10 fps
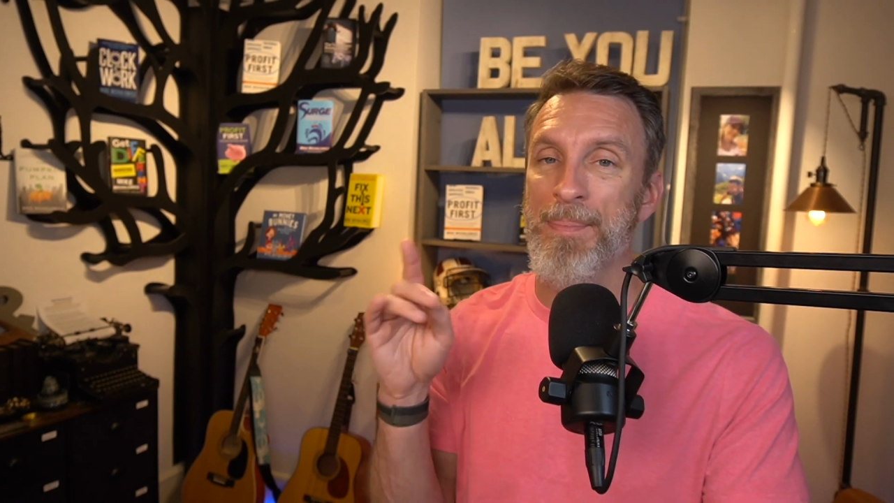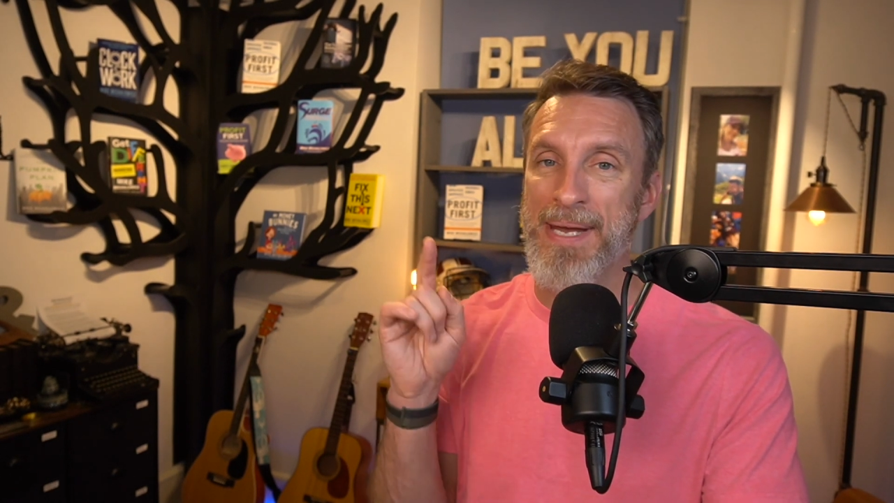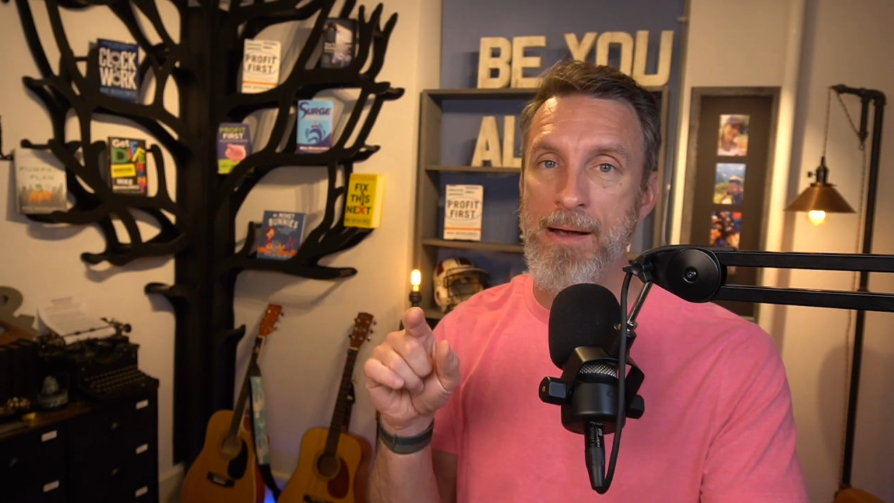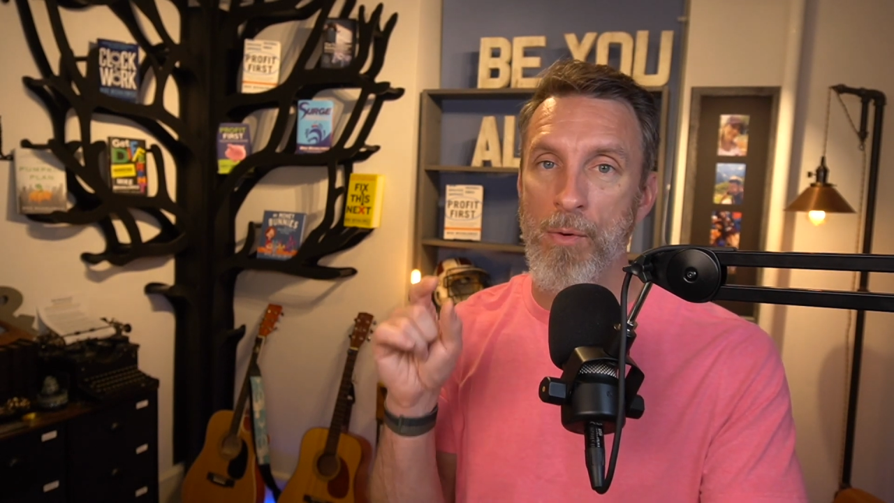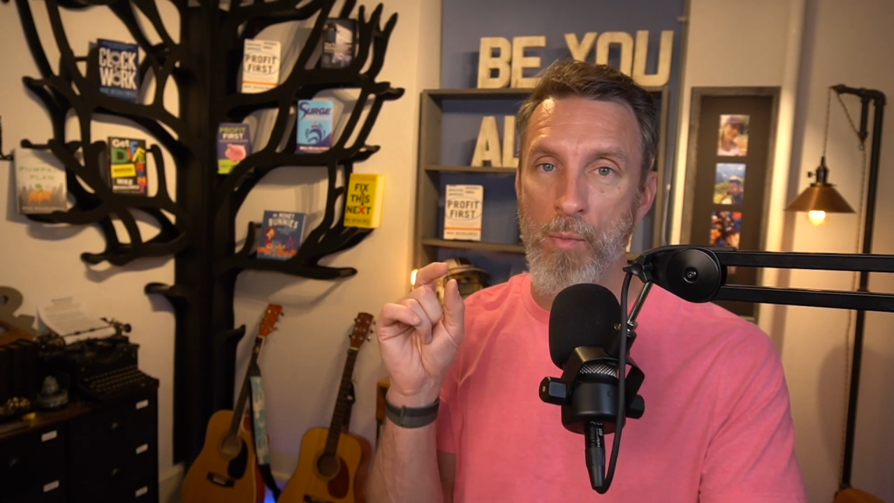
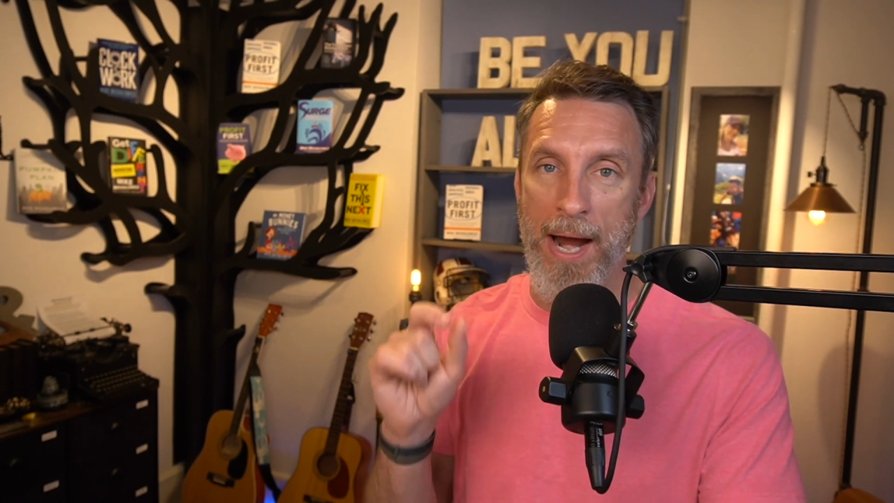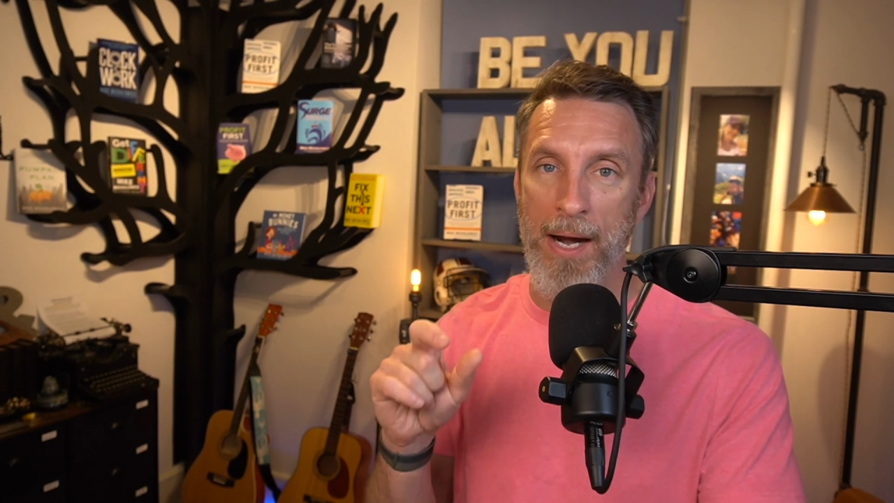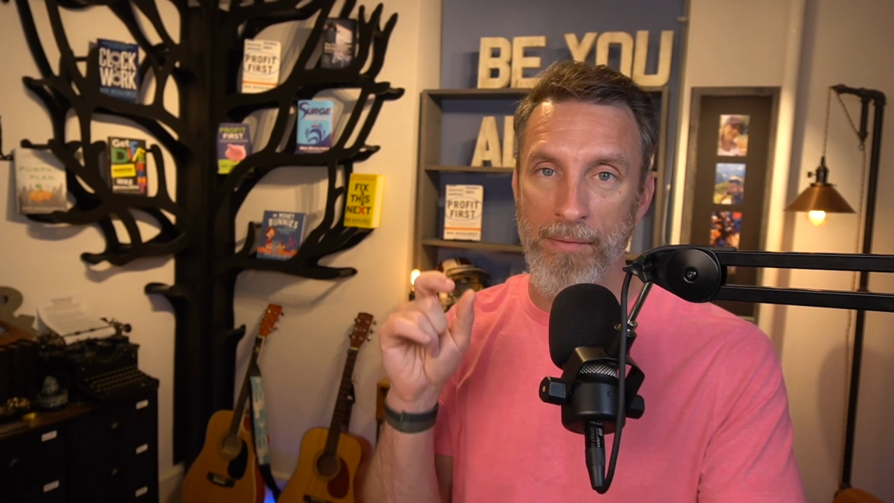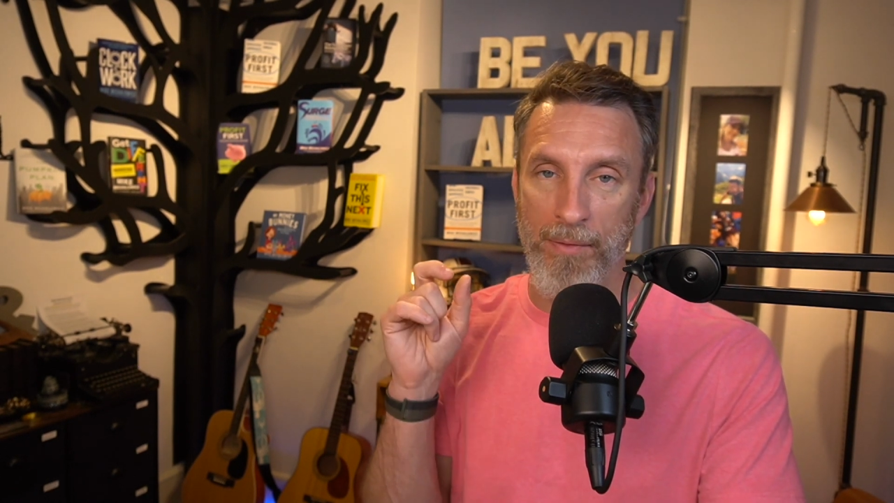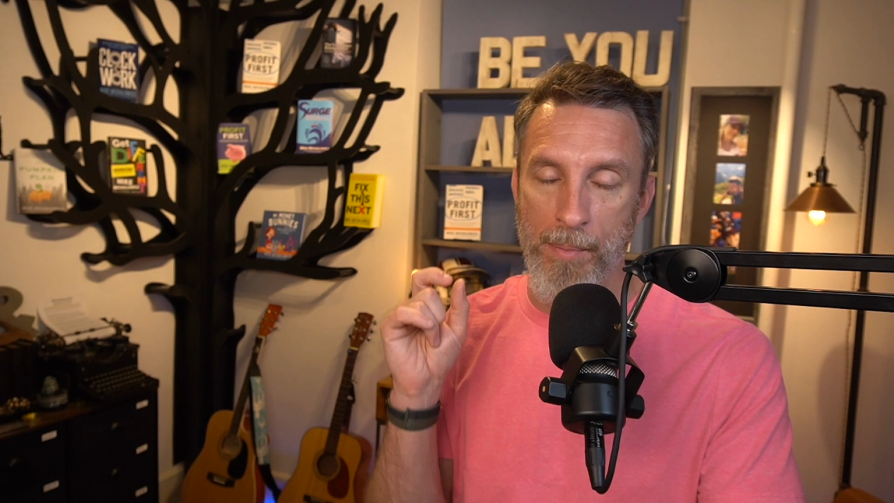be aware
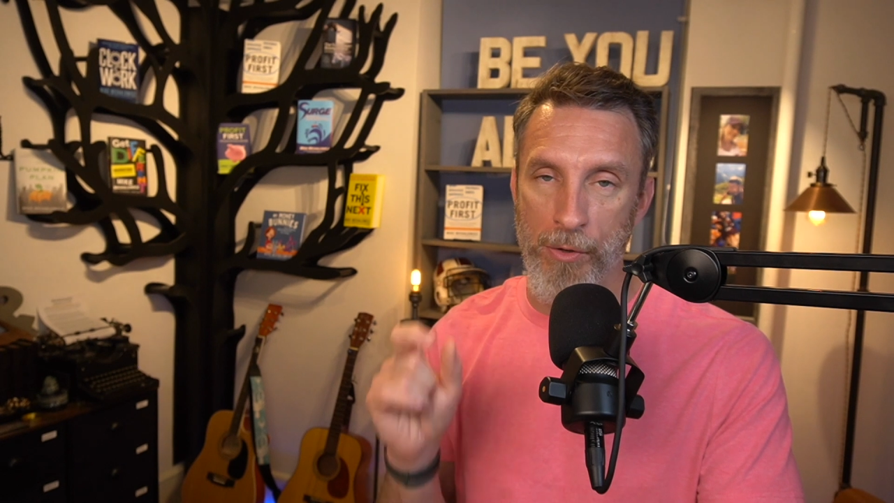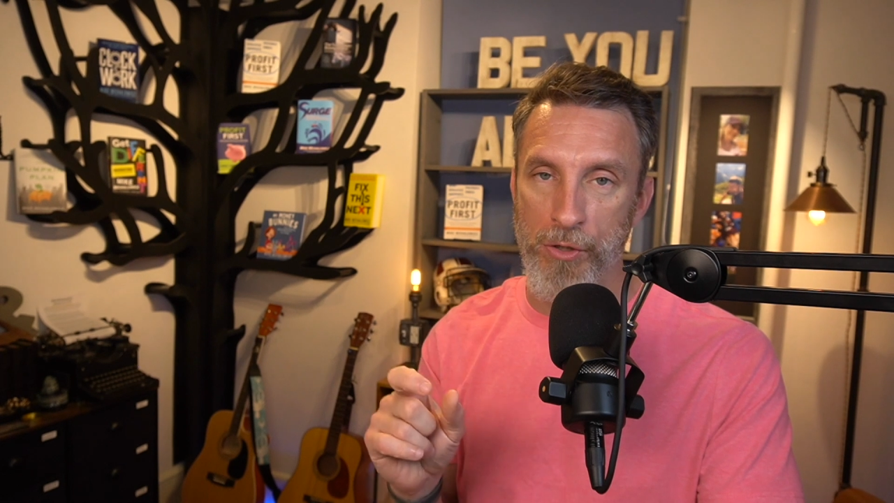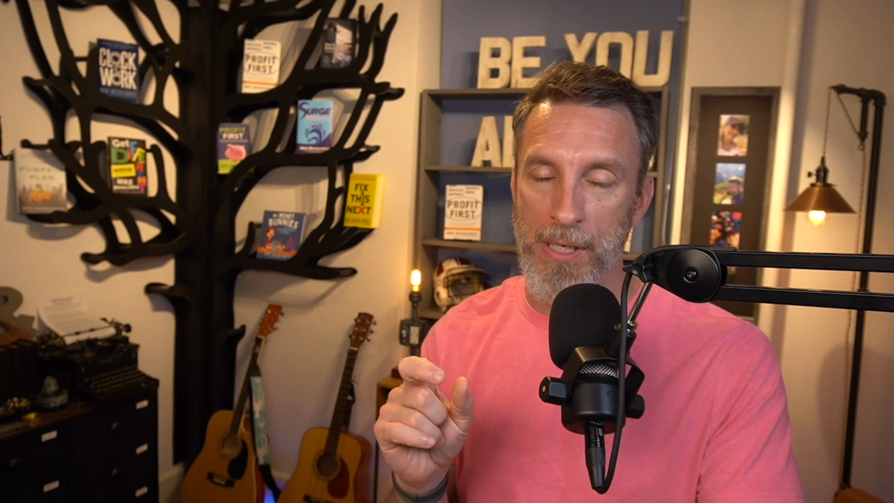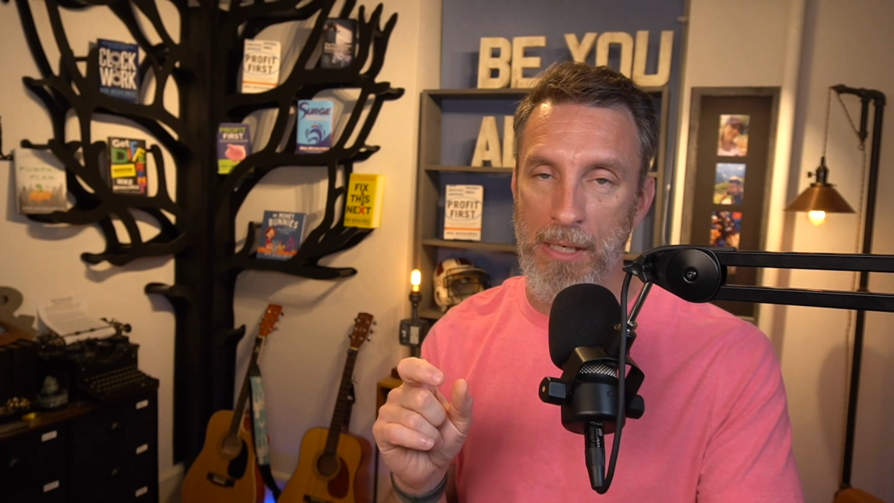of emotion.